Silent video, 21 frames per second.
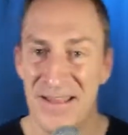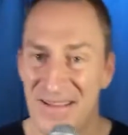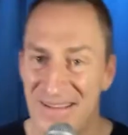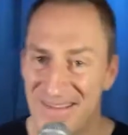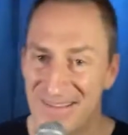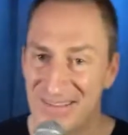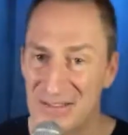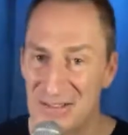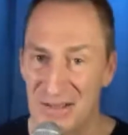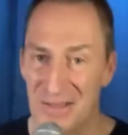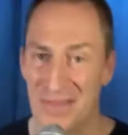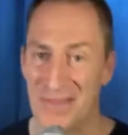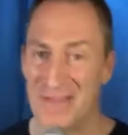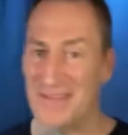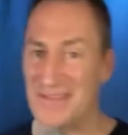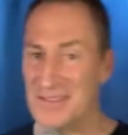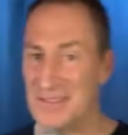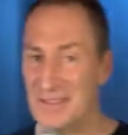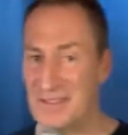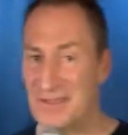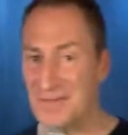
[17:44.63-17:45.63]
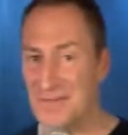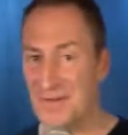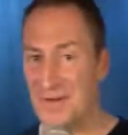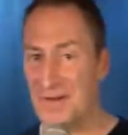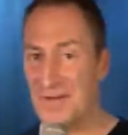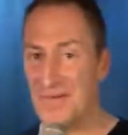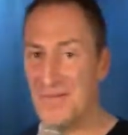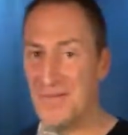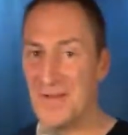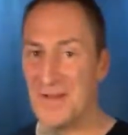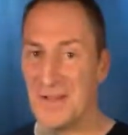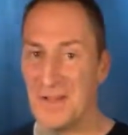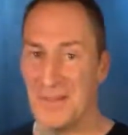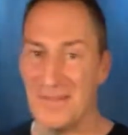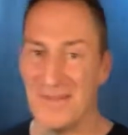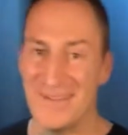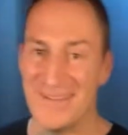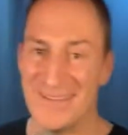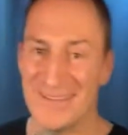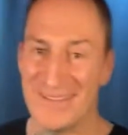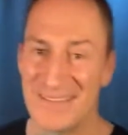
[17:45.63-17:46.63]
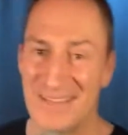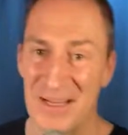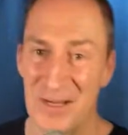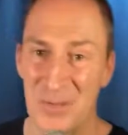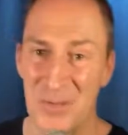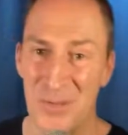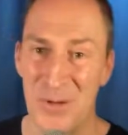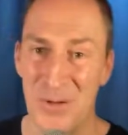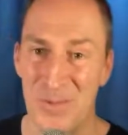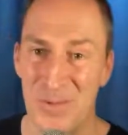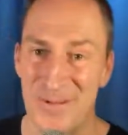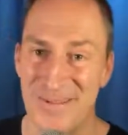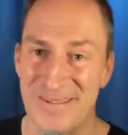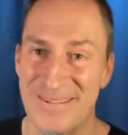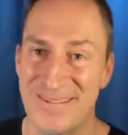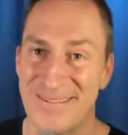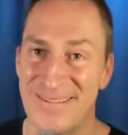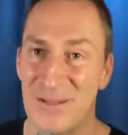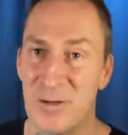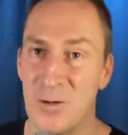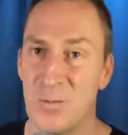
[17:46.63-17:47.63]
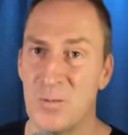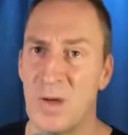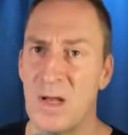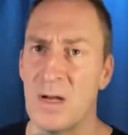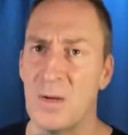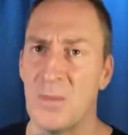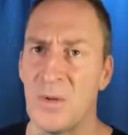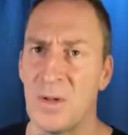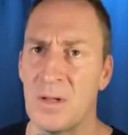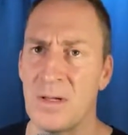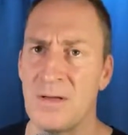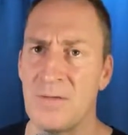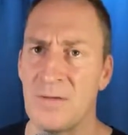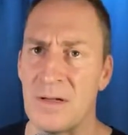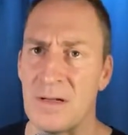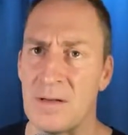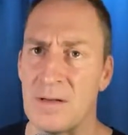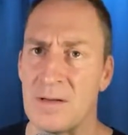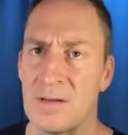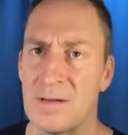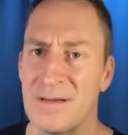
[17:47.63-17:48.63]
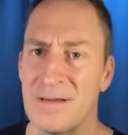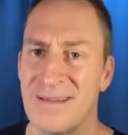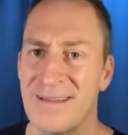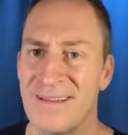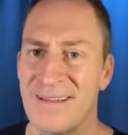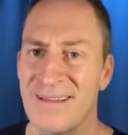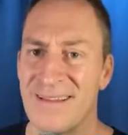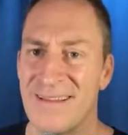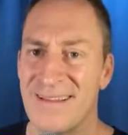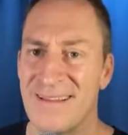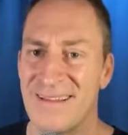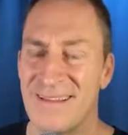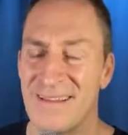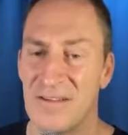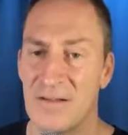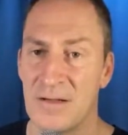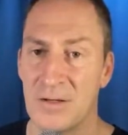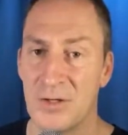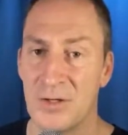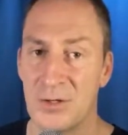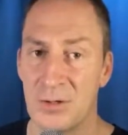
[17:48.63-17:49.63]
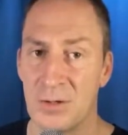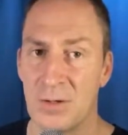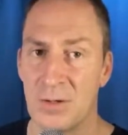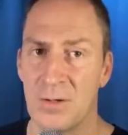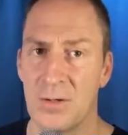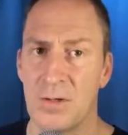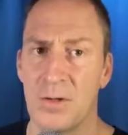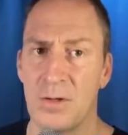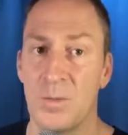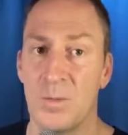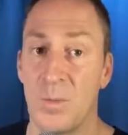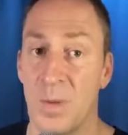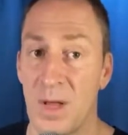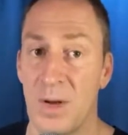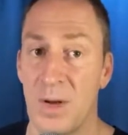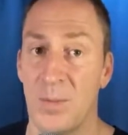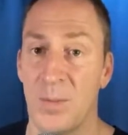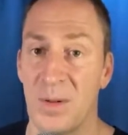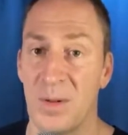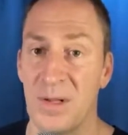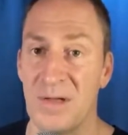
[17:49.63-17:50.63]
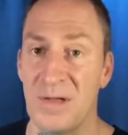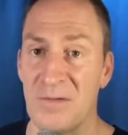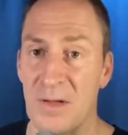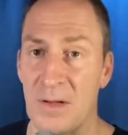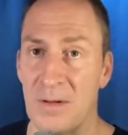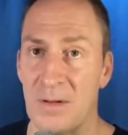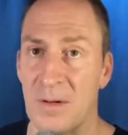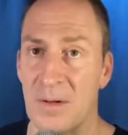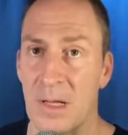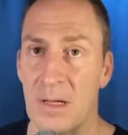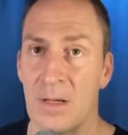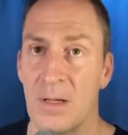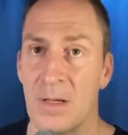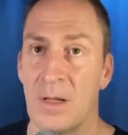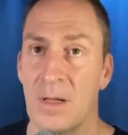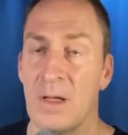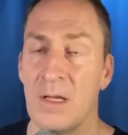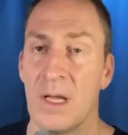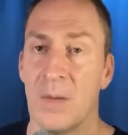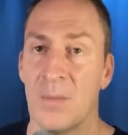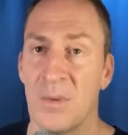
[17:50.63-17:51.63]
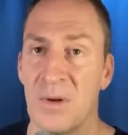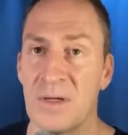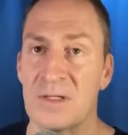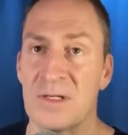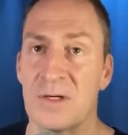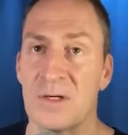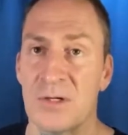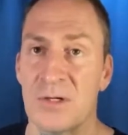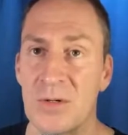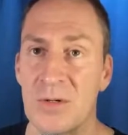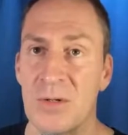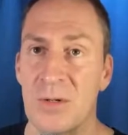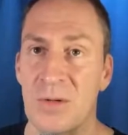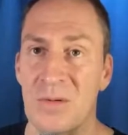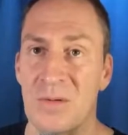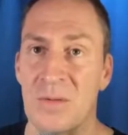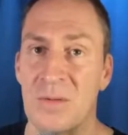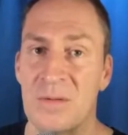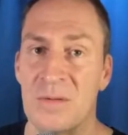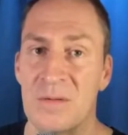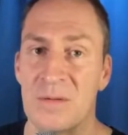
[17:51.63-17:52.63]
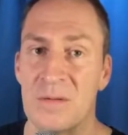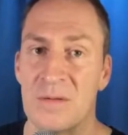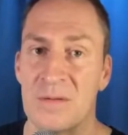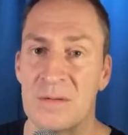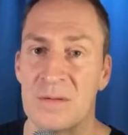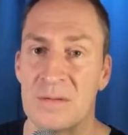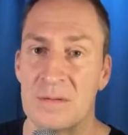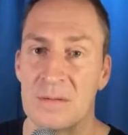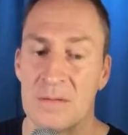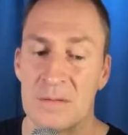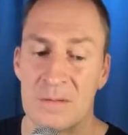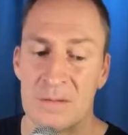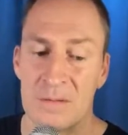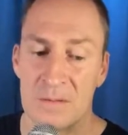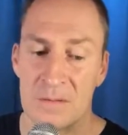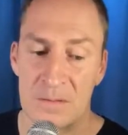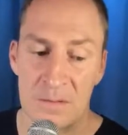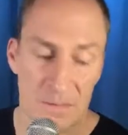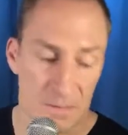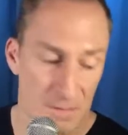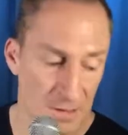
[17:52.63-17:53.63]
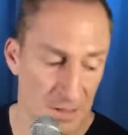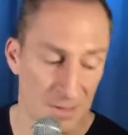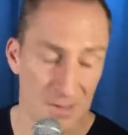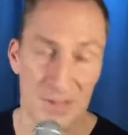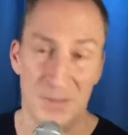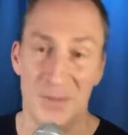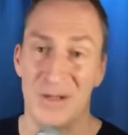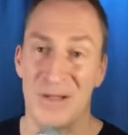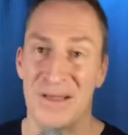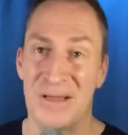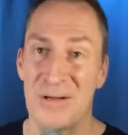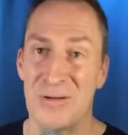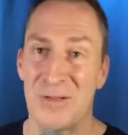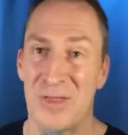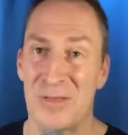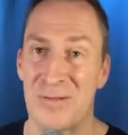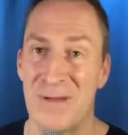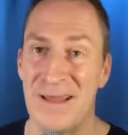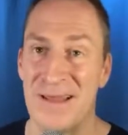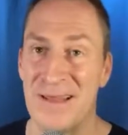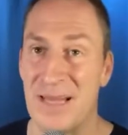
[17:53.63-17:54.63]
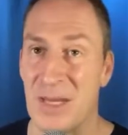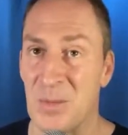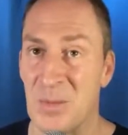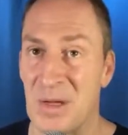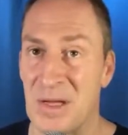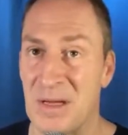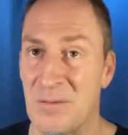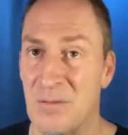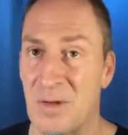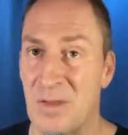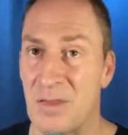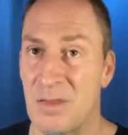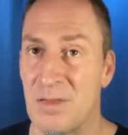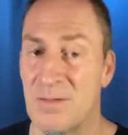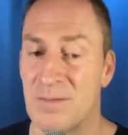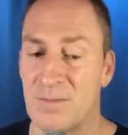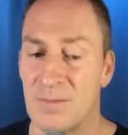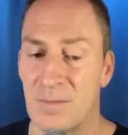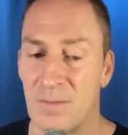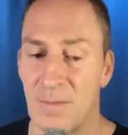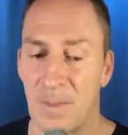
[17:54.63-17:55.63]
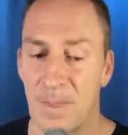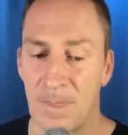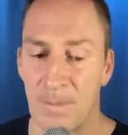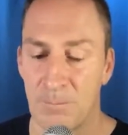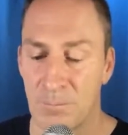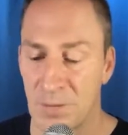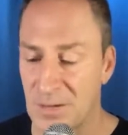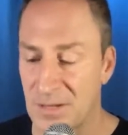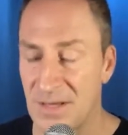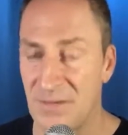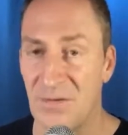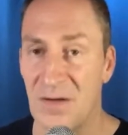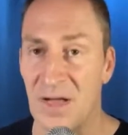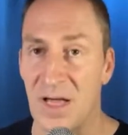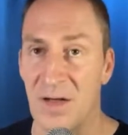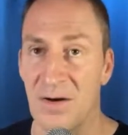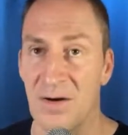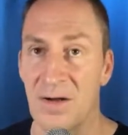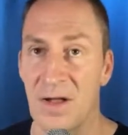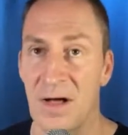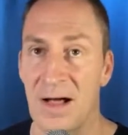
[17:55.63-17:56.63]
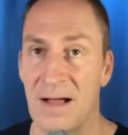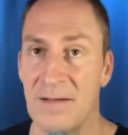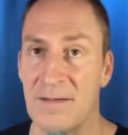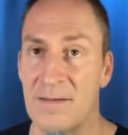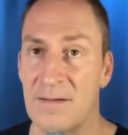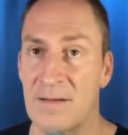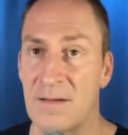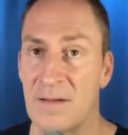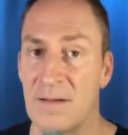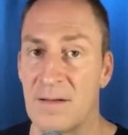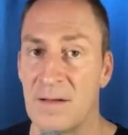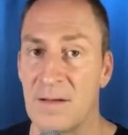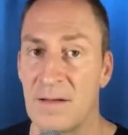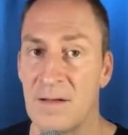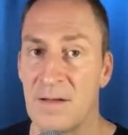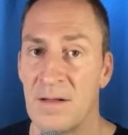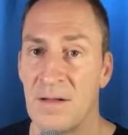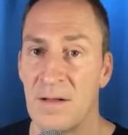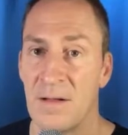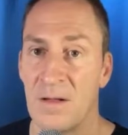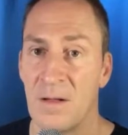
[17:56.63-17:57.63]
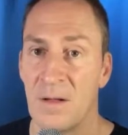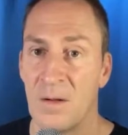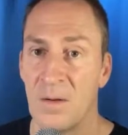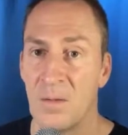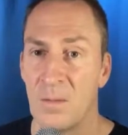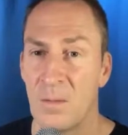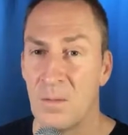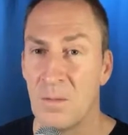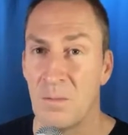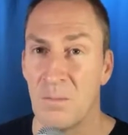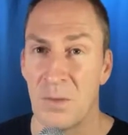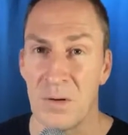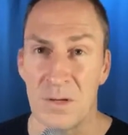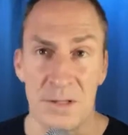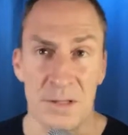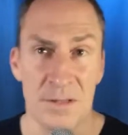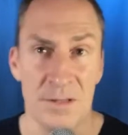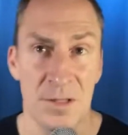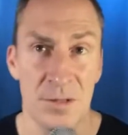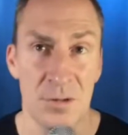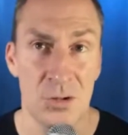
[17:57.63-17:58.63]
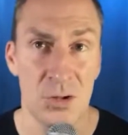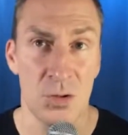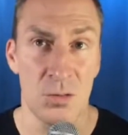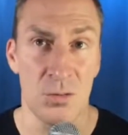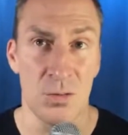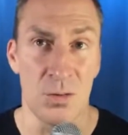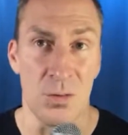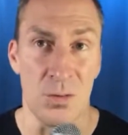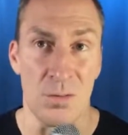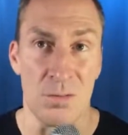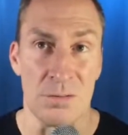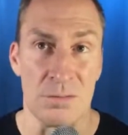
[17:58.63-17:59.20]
Which I think is just a very funny thing to say to people. You better believe it. Is that true? You better believe it. You're like, yeah, but is it true? It sounds to me like you're threatening me with believing it or not. But is it true?